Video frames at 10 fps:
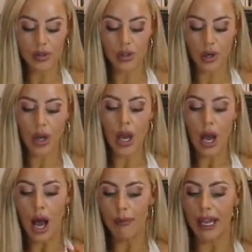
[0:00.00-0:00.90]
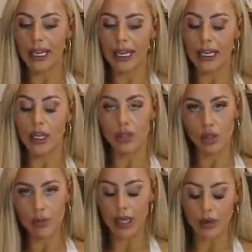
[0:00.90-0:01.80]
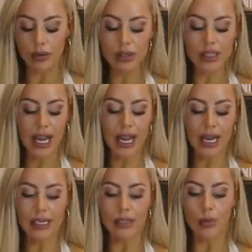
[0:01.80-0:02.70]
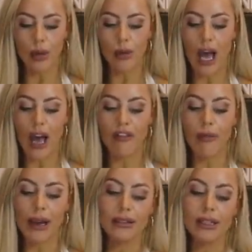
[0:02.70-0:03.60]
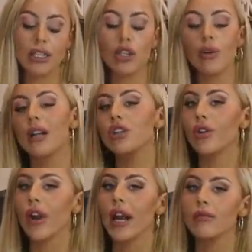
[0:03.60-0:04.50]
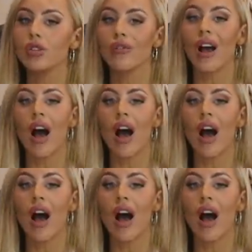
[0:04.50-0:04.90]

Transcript: So I'm making two meals and we'll have basically 200 grams of